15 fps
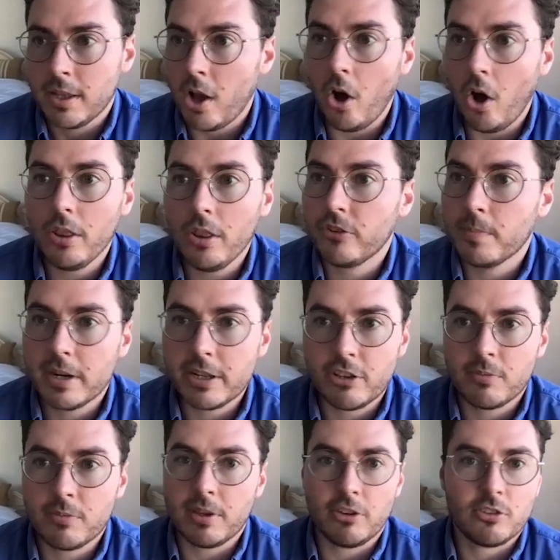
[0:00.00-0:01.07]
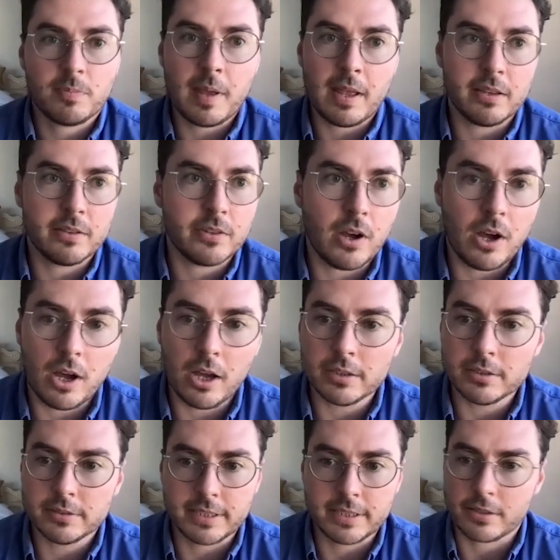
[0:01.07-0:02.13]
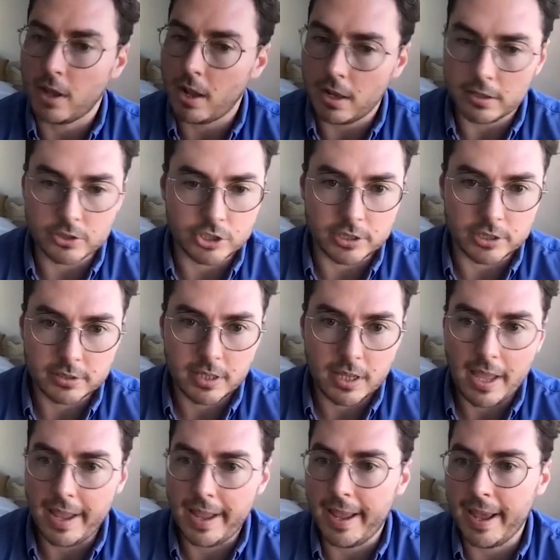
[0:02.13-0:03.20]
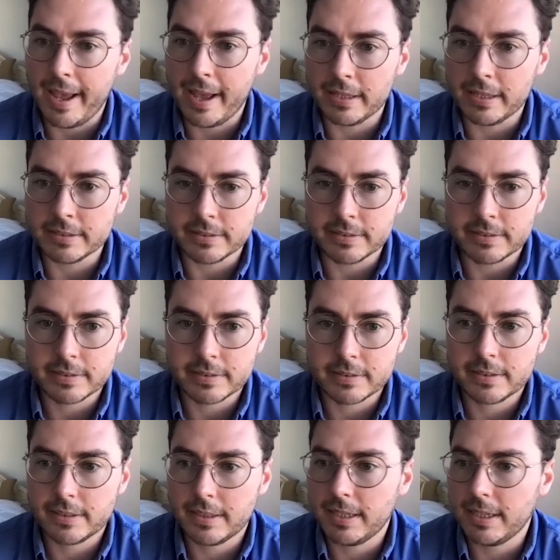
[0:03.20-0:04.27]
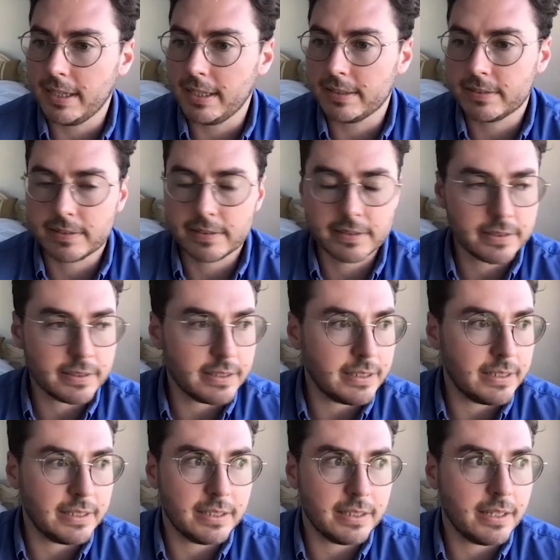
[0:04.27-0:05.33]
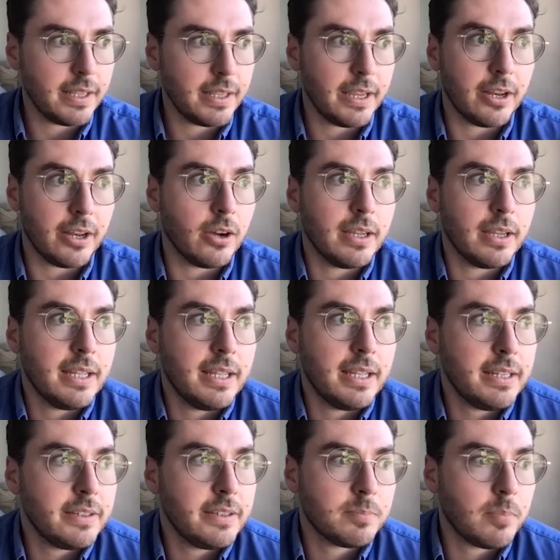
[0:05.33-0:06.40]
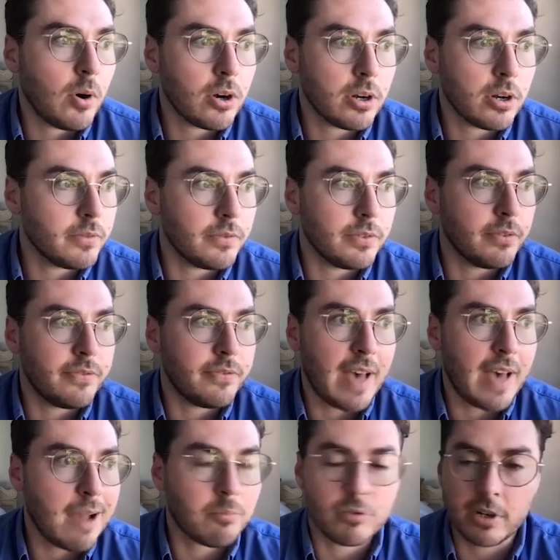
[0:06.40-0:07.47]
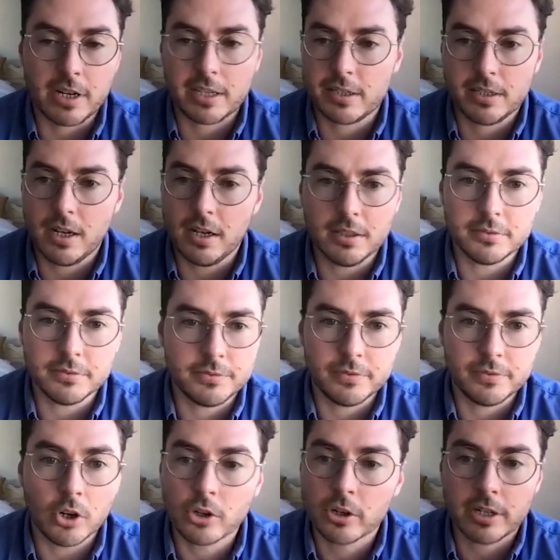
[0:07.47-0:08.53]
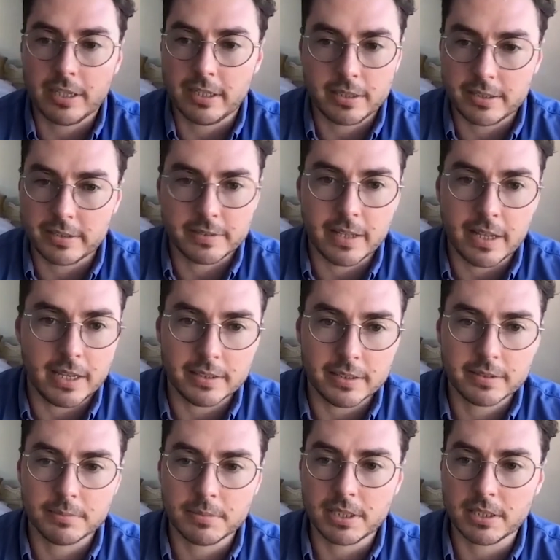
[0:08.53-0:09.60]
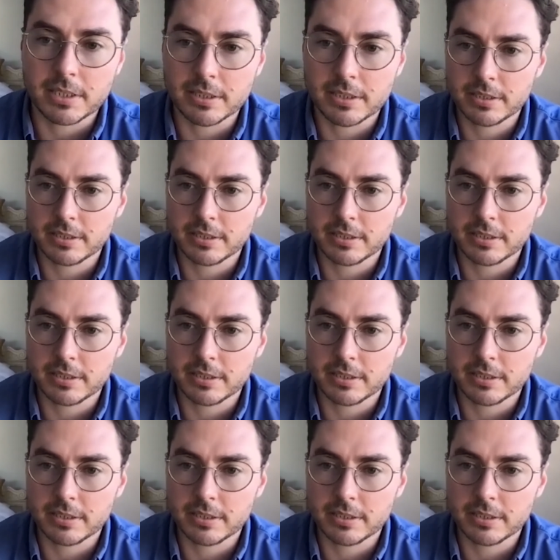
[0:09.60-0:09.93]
all this money is being spent on technology, and it's it is part of the fabric of learning these days. I mean,